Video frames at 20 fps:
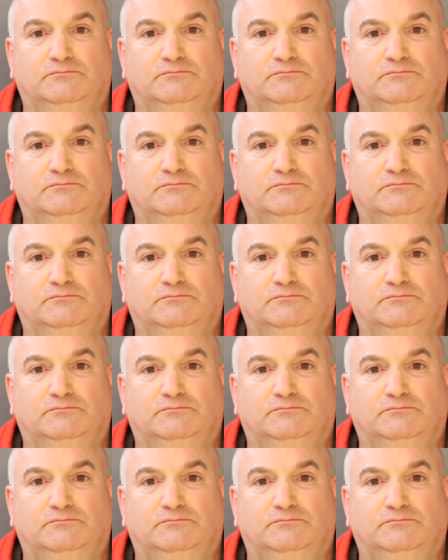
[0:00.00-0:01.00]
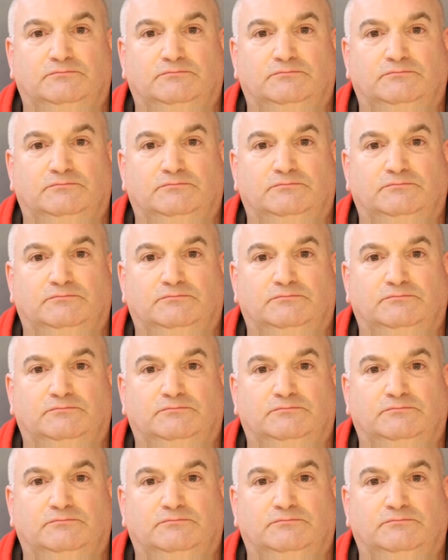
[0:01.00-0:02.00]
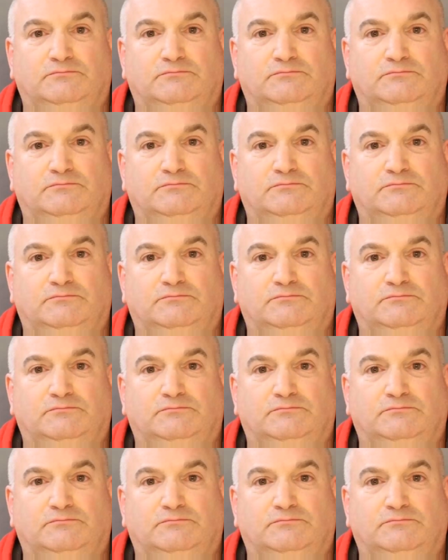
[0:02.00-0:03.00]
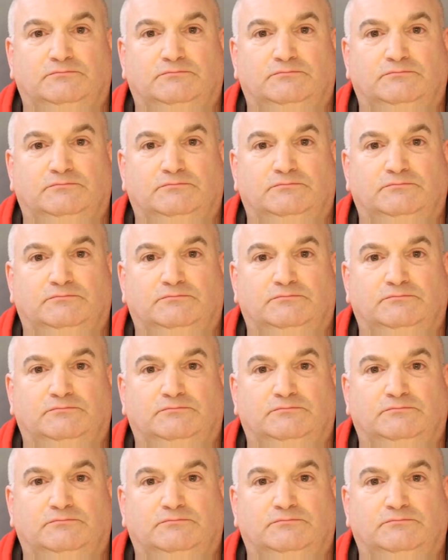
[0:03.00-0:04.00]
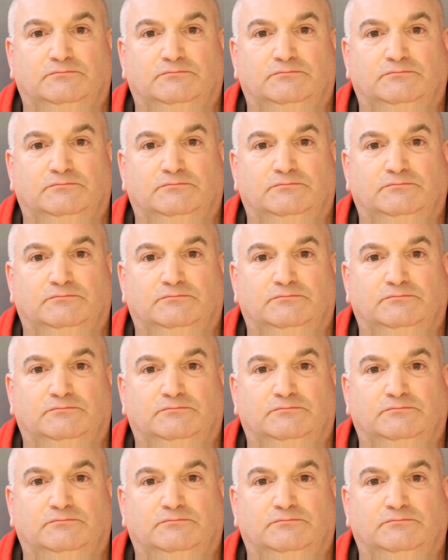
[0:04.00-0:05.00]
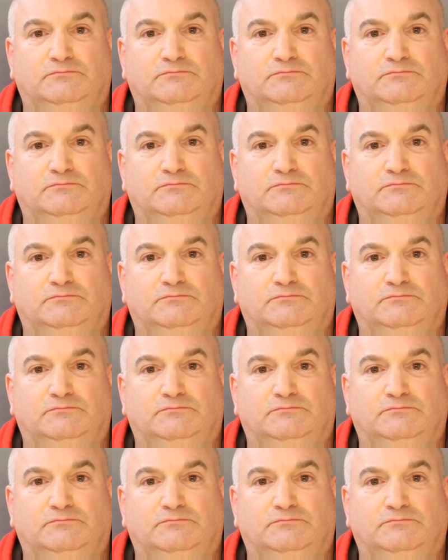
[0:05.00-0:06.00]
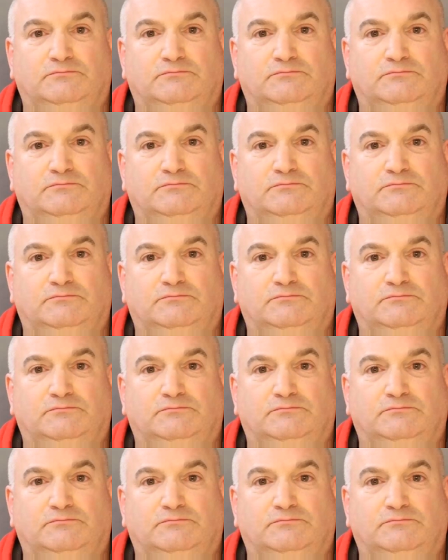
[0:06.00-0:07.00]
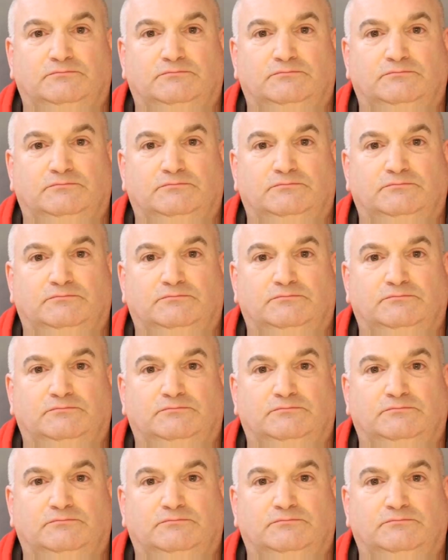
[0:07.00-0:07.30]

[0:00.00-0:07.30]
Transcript: The face doesn't move, so there is nothing to read.